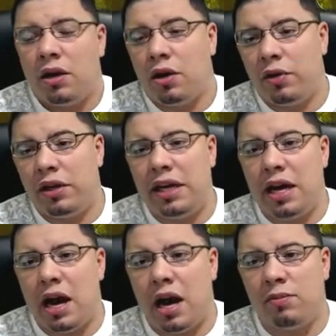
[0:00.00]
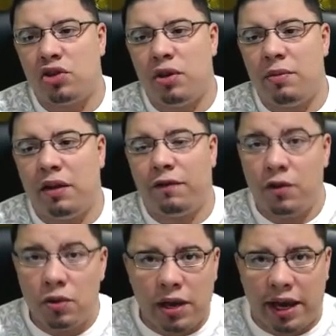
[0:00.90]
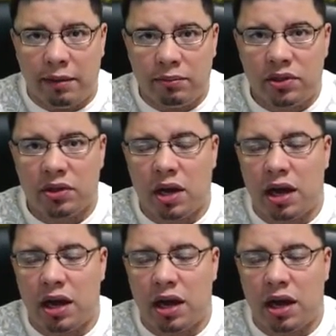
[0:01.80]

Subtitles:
Currently I'm streaming a few games.